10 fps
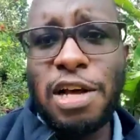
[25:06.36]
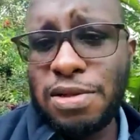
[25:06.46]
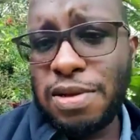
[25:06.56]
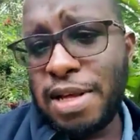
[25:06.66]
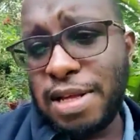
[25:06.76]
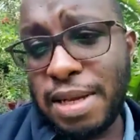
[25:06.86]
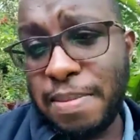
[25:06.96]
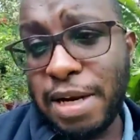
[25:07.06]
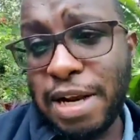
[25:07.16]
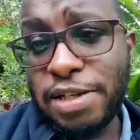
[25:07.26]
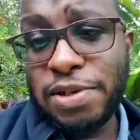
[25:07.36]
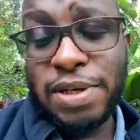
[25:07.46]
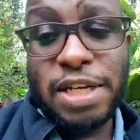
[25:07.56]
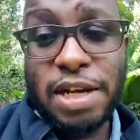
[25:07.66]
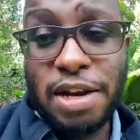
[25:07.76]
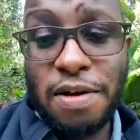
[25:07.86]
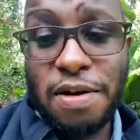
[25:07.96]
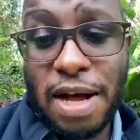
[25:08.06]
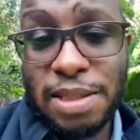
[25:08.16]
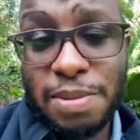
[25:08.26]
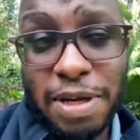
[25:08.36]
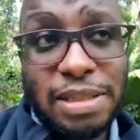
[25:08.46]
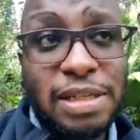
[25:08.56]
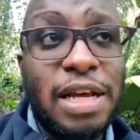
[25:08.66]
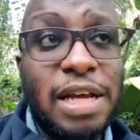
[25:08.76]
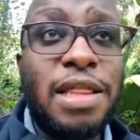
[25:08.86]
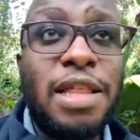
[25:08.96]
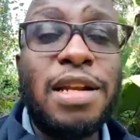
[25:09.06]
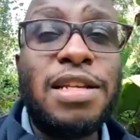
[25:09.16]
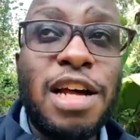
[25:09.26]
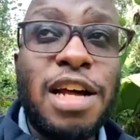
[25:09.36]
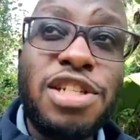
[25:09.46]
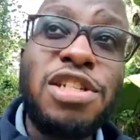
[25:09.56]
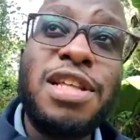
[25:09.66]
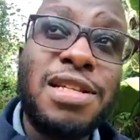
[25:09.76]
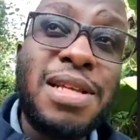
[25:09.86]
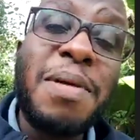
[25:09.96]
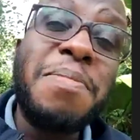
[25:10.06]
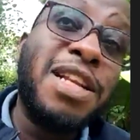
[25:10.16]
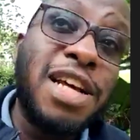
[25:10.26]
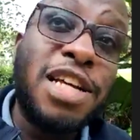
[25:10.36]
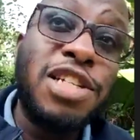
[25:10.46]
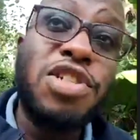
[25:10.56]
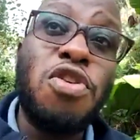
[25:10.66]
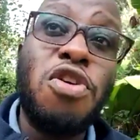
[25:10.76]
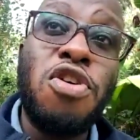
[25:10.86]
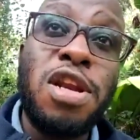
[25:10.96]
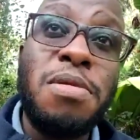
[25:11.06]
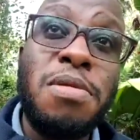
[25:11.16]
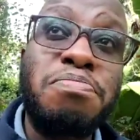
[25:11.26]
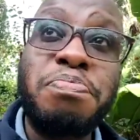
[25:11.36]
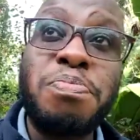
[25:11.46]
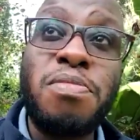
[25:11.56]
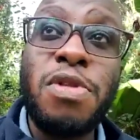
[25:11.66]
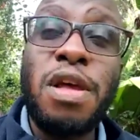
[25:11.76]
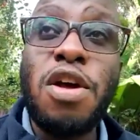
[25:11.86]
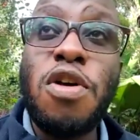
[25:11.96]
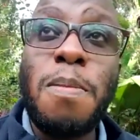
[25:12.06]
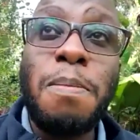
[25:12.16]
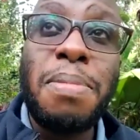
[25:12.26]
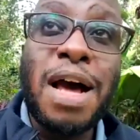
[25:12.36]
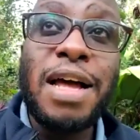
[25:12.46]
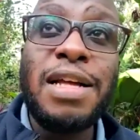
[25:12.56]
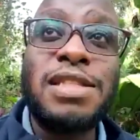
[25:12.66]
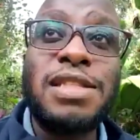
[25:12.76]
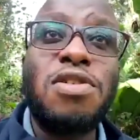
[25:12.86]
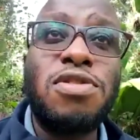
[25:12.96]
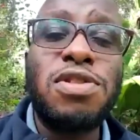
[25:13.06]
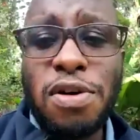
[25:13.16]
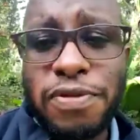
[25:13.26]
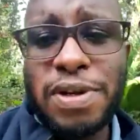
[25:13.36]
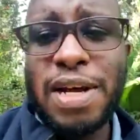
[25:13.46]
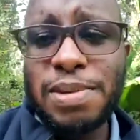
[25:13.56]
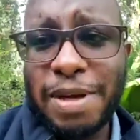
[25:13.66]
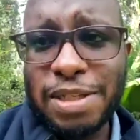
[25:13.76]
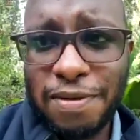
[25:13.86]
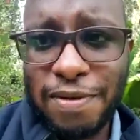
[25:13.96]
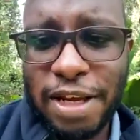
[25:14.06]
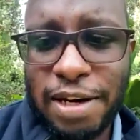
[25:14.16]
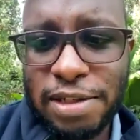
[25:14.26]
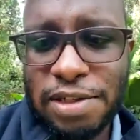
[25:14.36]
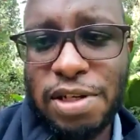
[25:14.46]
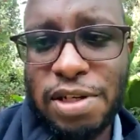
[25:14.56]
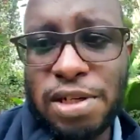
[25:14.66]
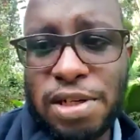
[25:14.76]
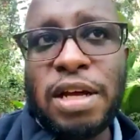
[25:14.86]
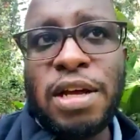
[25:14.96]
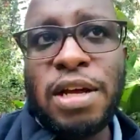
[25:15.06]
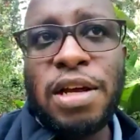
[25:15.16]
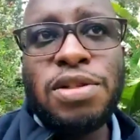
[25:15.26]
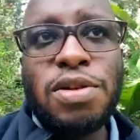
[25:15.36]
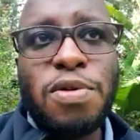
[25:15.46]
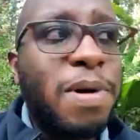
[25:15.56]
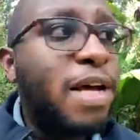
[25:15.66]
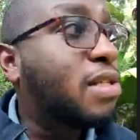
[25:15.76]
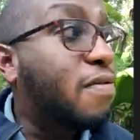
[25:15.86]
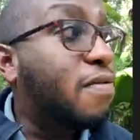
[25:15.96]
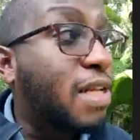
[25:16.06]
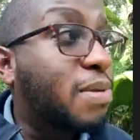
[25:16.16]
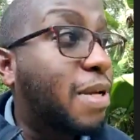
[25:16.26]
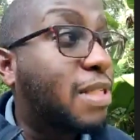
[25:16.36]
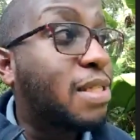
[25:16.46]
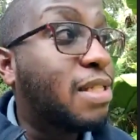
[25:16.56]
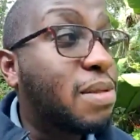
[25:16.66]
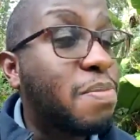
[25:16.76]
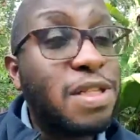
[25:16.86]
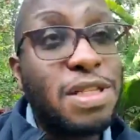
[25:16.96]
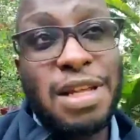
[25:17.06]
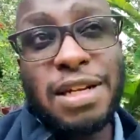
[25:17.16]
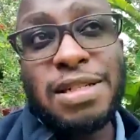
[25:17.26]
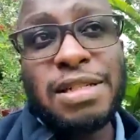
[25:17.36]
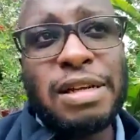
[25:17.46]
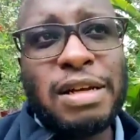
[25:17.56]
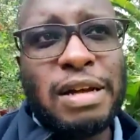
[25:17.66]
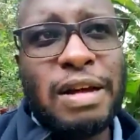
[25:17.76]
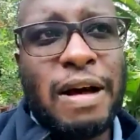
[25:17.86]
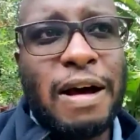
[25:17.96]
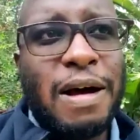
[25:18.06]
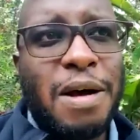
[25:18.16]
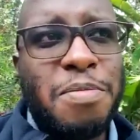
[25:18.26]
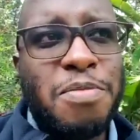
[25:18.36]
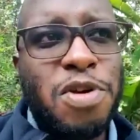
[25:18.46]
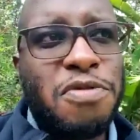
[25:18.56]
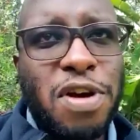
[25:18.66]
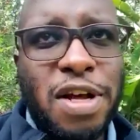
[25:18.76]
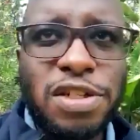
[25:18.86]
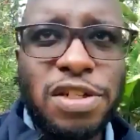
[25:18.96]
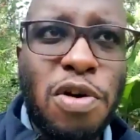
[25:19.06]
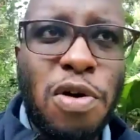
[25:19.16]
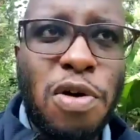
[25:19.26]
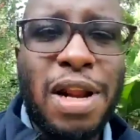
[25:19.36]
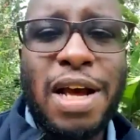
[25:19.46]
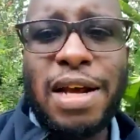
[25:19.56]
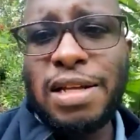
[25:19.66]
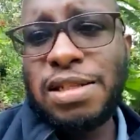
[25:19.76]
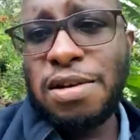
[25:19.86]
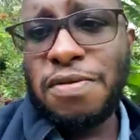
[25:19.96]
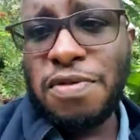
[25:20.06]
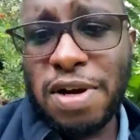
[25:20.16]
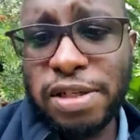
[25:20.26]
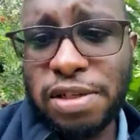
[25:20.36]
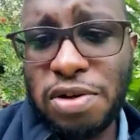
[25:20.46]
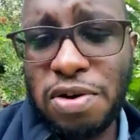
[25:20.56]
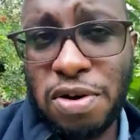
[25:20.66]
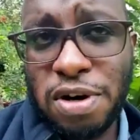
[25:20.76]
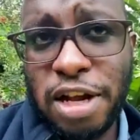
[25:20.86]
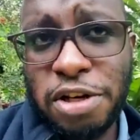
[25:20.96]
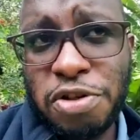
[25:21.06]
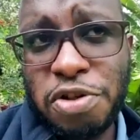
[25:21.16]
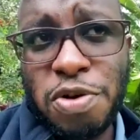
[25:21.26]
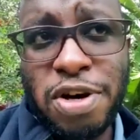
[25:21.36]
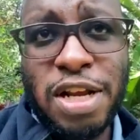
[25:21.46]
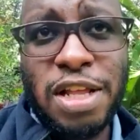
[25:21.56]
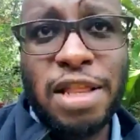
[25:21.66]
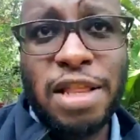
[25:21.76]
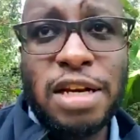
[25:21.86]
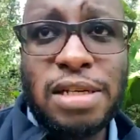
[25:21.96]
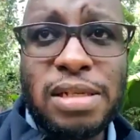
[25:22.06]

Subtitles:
So there are some that touch on technical aspects. There are some that touch on compliance or soft aspects of the industry. So by soft aspects, it just means that you're focused on compliance, you're focused on ensuring that